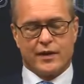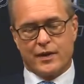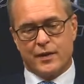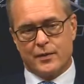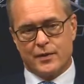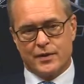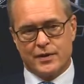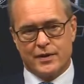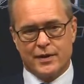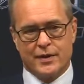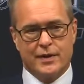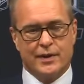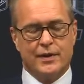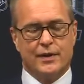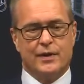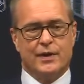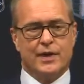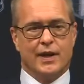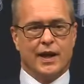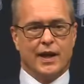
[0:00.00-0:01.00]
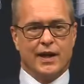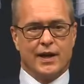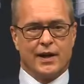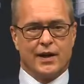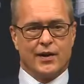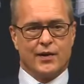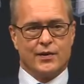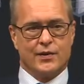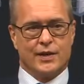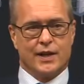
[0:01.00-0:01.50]
they were
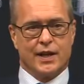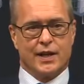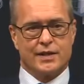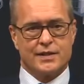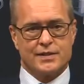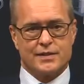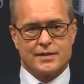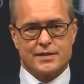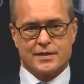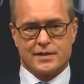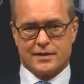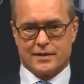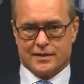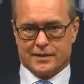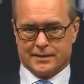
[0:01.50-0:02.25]
handing out tens